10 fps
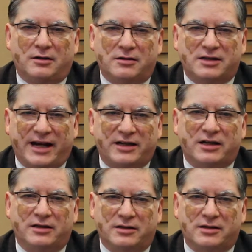
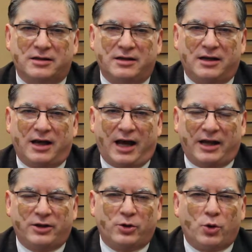sectors
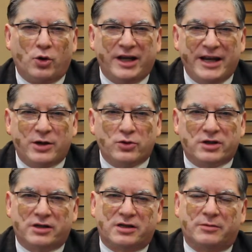and the whole
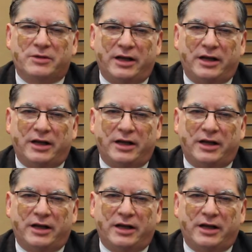ecosystem